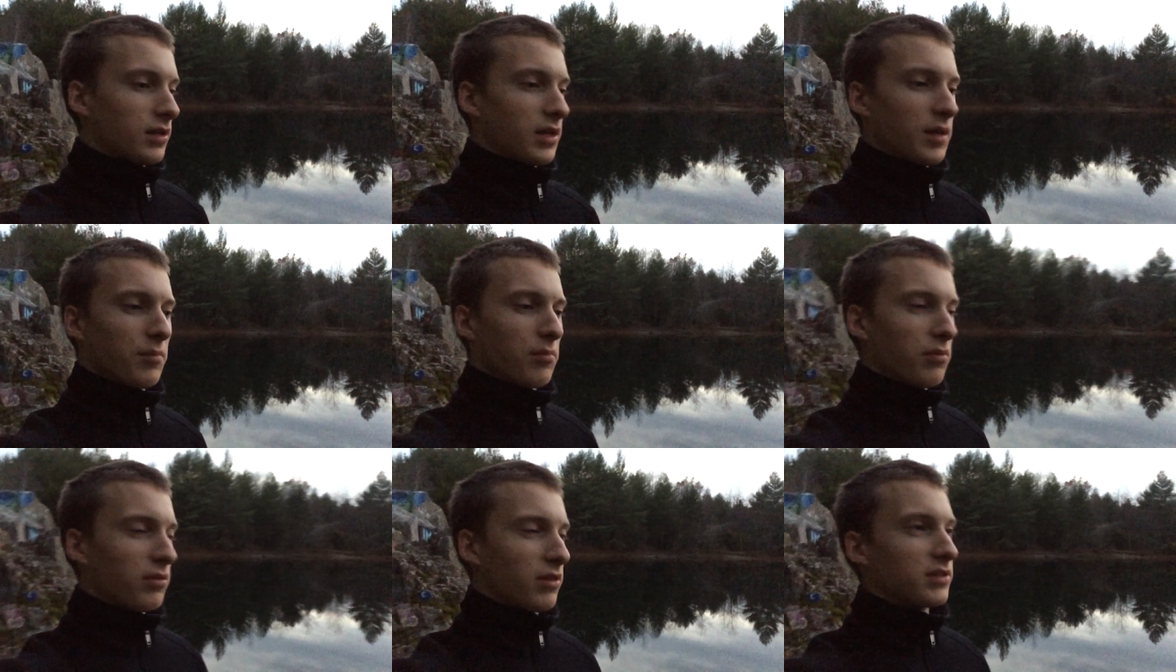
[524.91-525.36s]

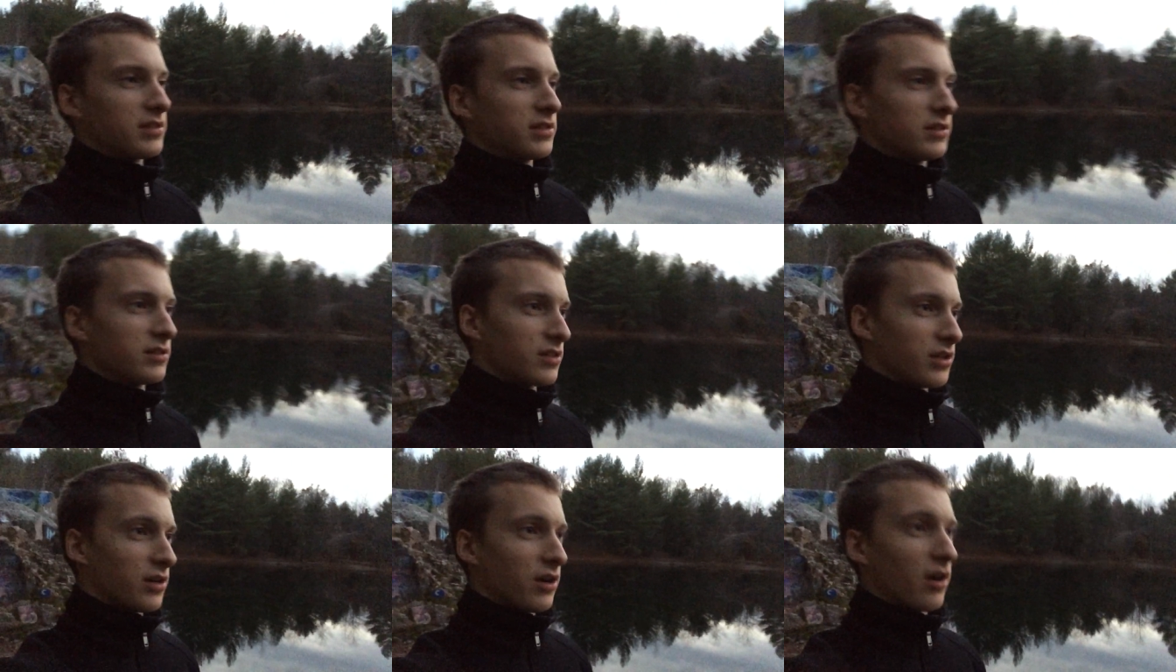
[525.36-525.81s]

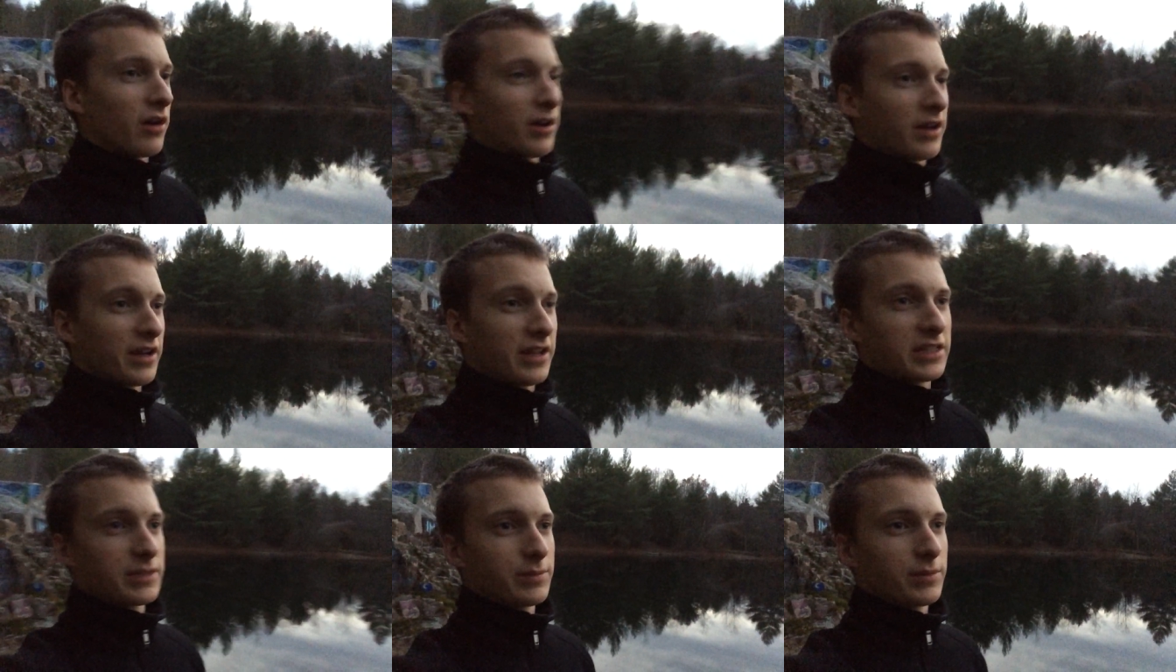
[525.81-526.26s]
implicit in
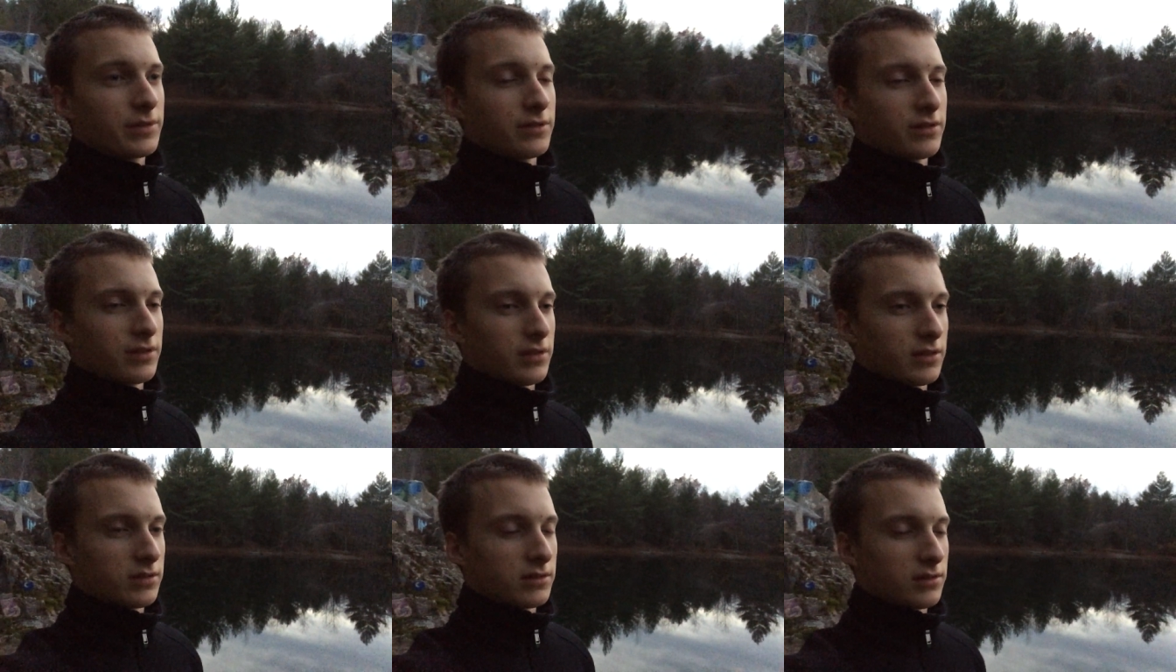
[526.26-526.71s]
our
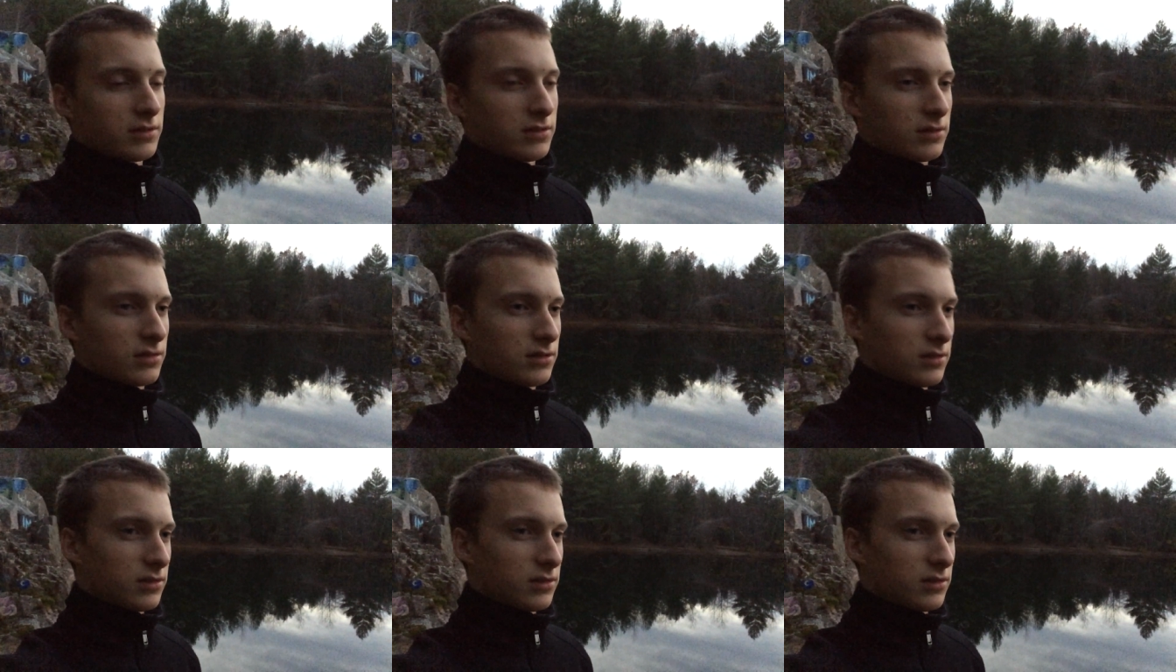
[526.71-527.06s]
experience,